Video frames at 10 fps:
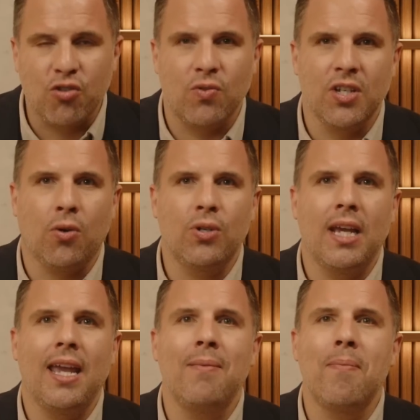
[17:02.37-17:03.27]
result,
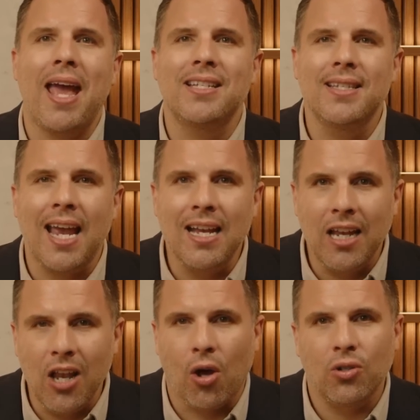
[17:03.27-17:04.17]
it matters a
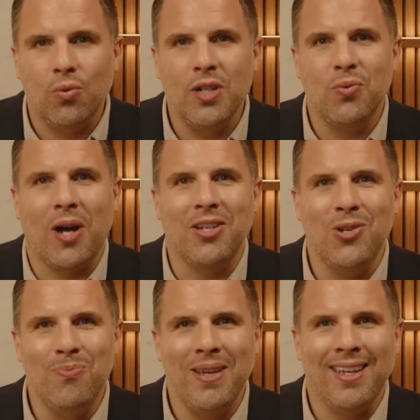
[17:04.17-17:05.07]
lot which one
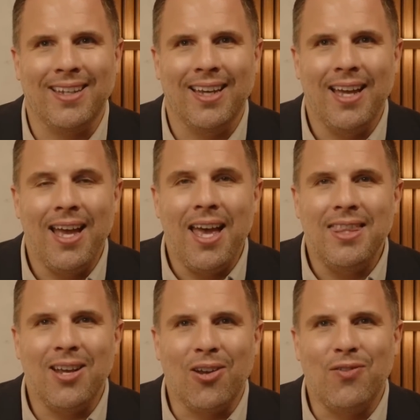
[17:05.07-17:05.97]
you pick.
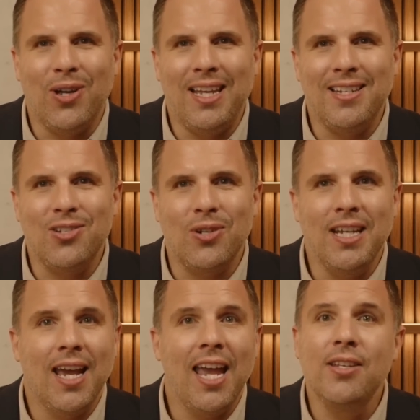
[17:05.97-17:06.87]
The olive oil industry
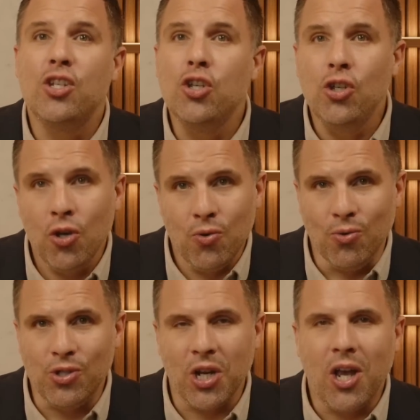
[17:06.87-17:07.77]
is
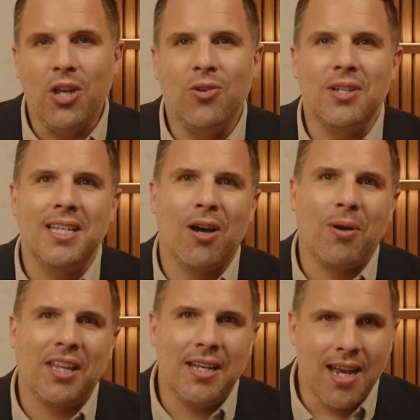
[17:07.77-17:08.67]
huge. You can tell
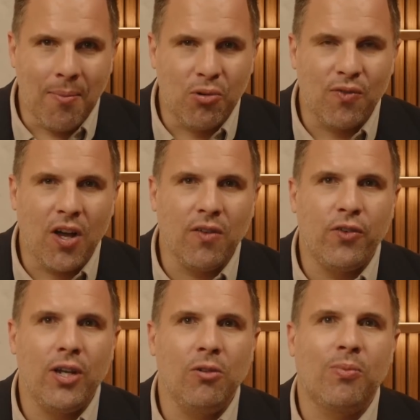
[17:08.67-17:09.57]
by the number of olive
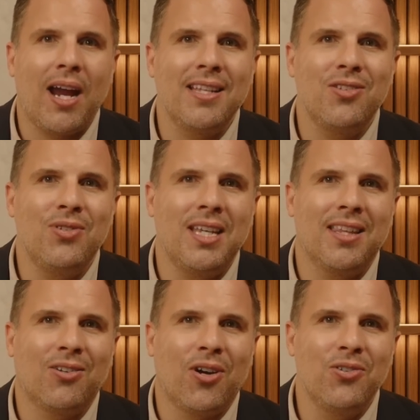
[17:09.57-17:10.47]
oil brands you see at
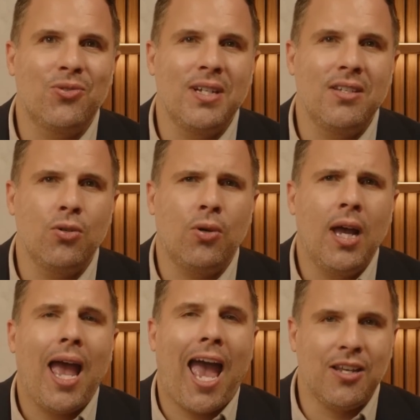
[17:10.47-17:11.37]
the grocery store,
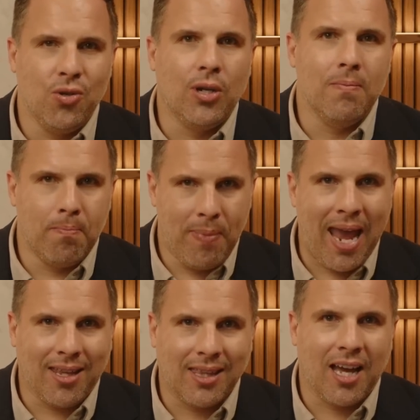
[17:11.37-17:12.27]
and you can
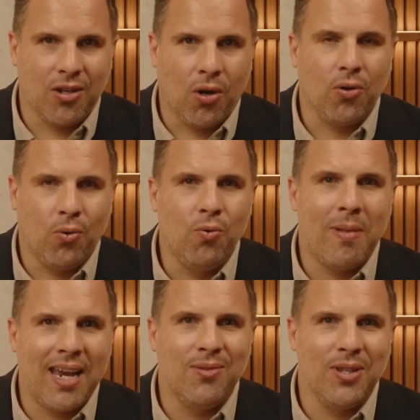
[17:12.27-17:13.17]
bet they're not all
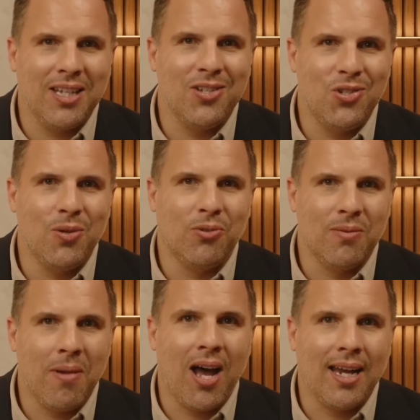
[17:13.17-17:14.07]
made with the consumer in
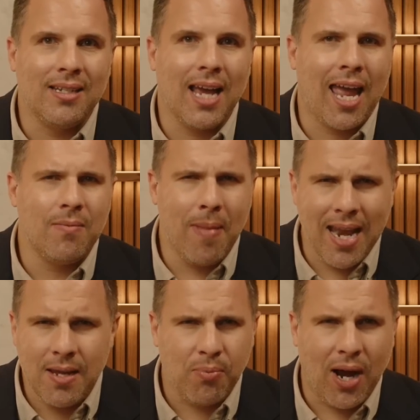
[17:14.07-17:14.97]
mind, and
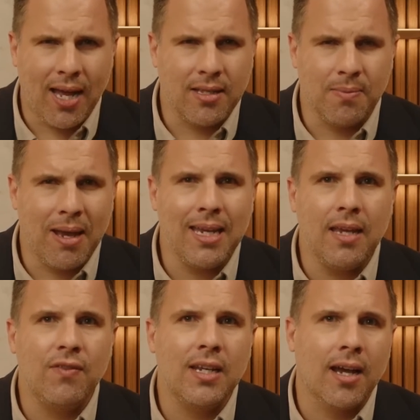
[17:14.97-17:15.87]
many brands may
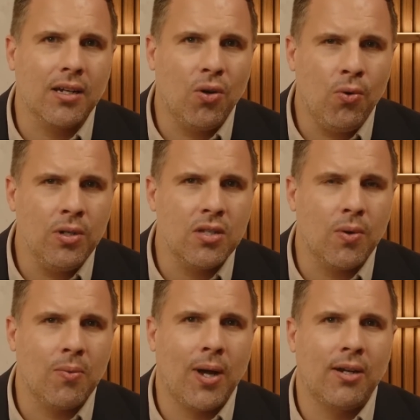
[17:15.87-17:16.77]
even cut corners
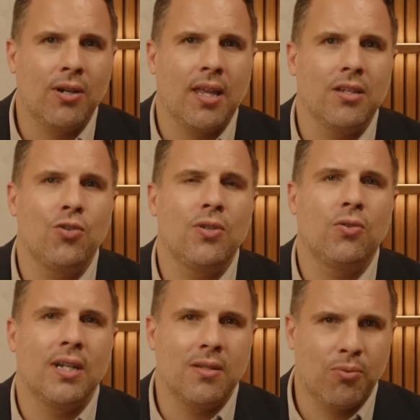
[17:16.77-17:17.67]
one way or another to
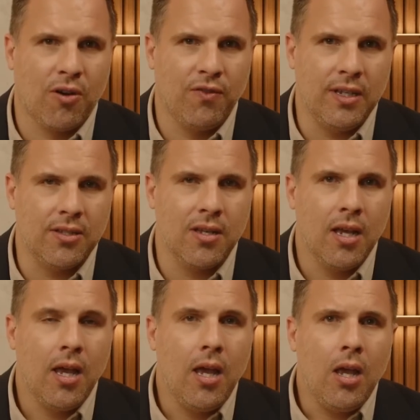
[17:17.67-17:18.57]
increase profits.
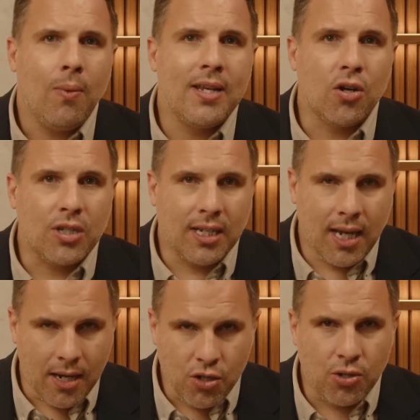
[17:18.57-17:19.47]
When Dr.
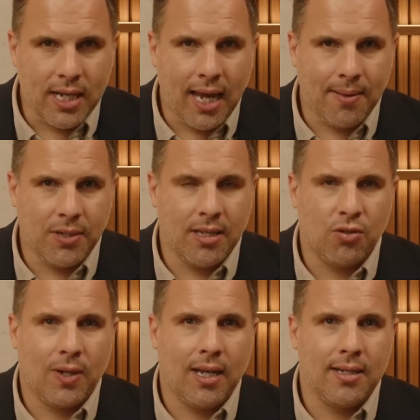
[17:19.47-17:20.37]
Gundry came to this
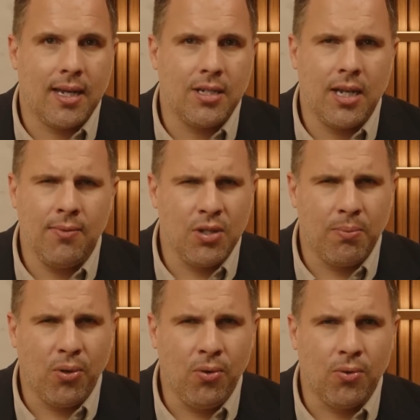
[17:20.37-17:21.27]
realization, he was
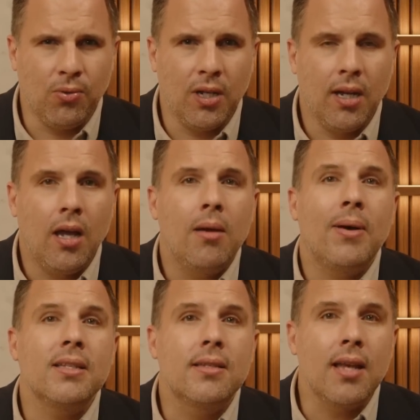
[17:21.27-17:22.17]
appalled.
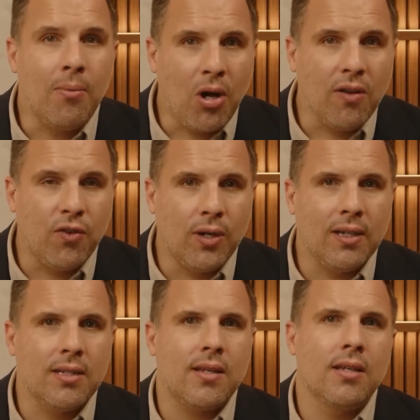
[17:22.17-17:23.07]
But some olive
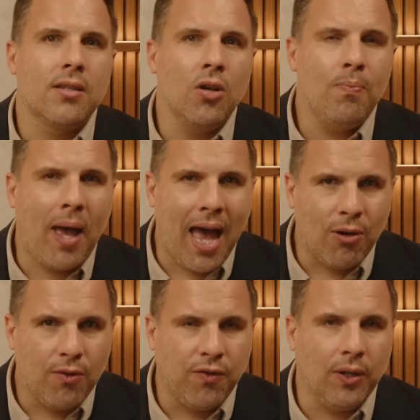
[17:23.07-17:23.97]
oils are so
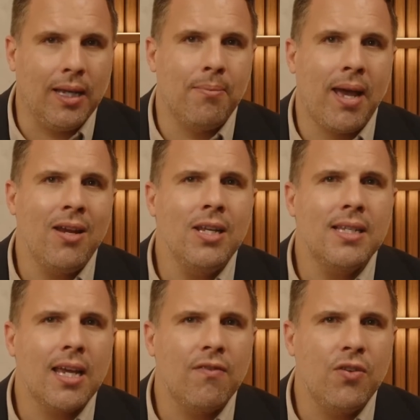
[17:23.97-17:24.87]
powerful, it may only
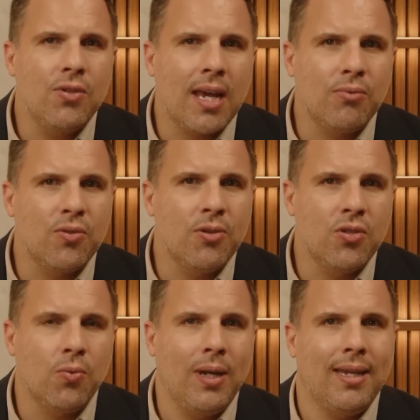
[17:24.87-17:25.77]
take a few tablespoons
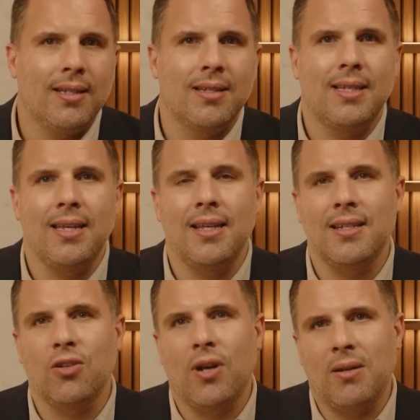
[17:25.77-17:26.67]
a week to see these
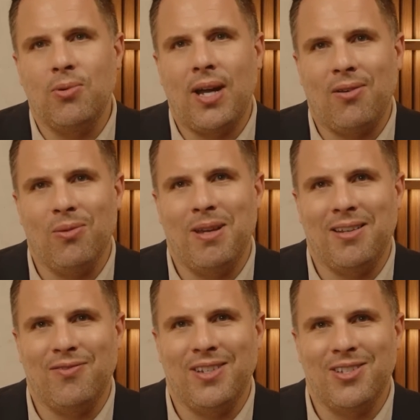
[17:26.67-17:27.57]
incredible health
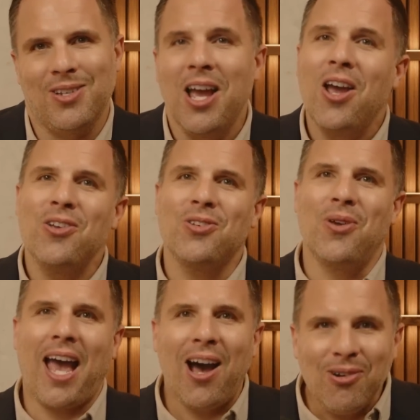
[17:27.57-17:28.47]
benefits. So
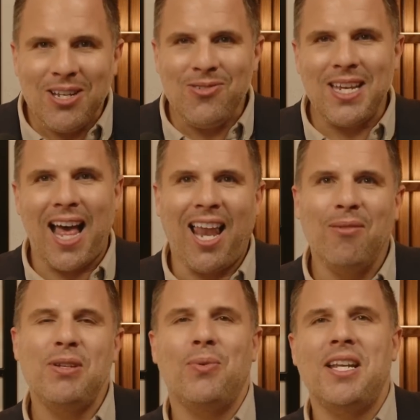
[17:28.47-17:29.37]
how can you tell
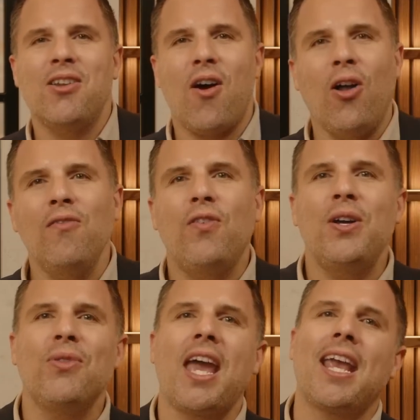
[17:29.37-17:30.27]
between an olive
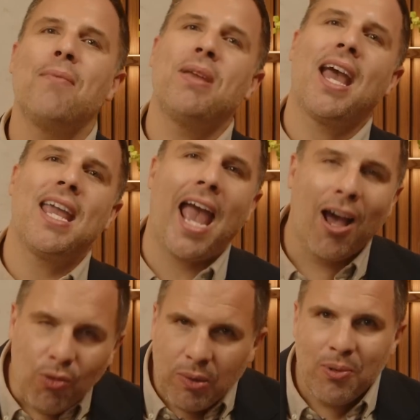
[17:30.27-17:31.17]
oil that can be a
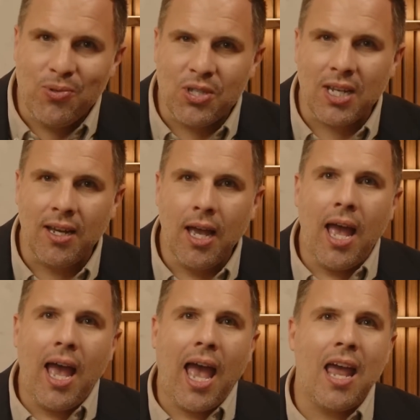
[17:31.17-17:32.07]
health booster
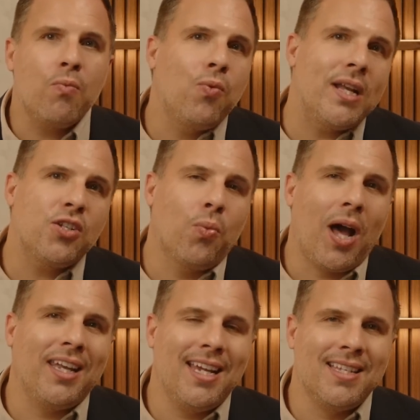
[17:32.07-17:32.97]
and which
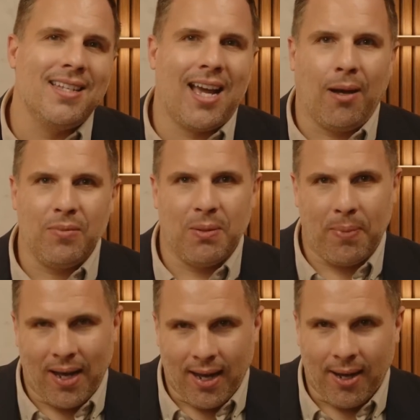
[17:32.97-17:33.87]
one isn't up to
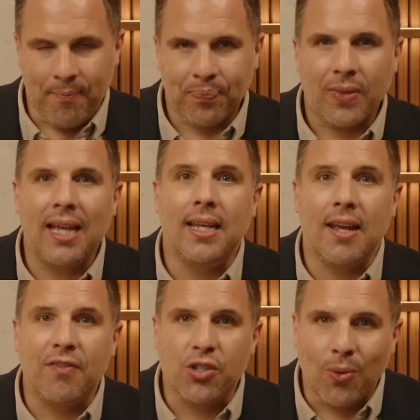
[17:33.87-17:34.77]
par? In an
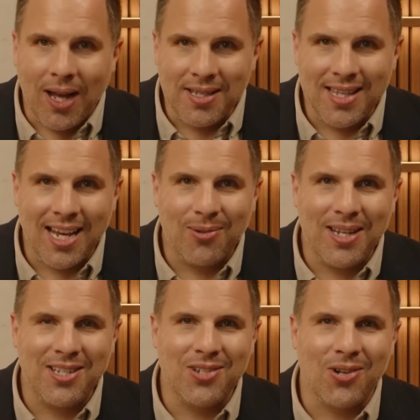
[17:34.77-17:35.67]
effort to answer that
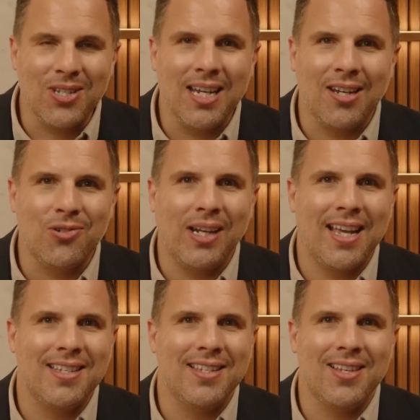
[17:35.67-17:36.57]
question, Dr. Gundry
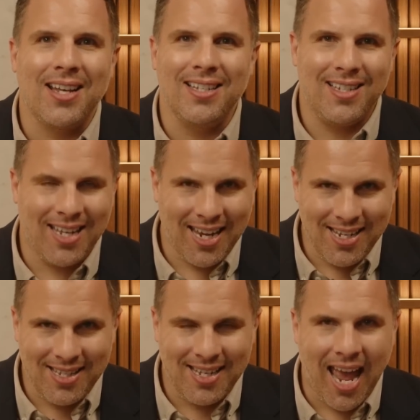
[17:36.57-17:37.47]
has decided to take a
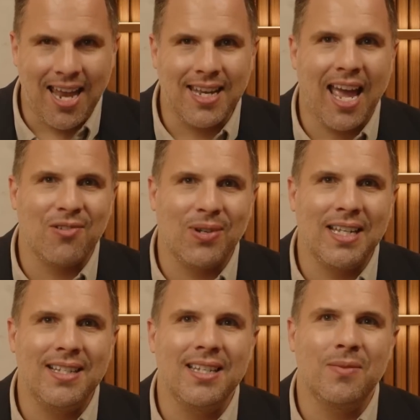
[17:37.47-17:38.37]
stand and
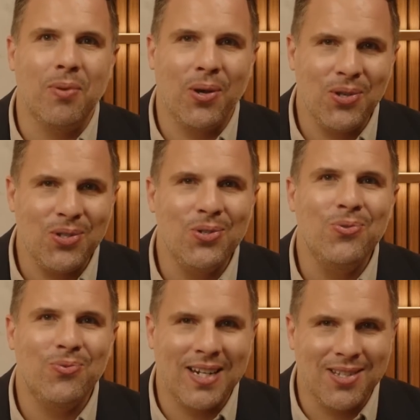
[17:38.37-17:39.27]
release his personal
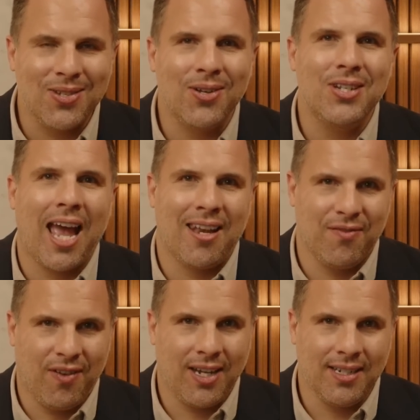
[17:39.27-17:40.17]
research and
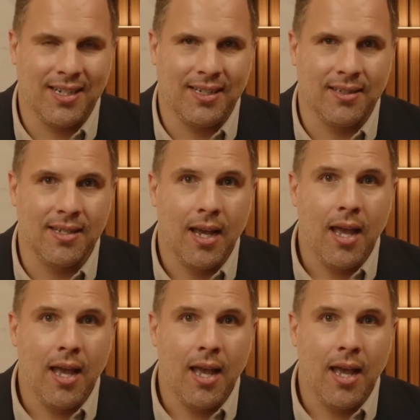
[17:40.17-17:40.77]
findings.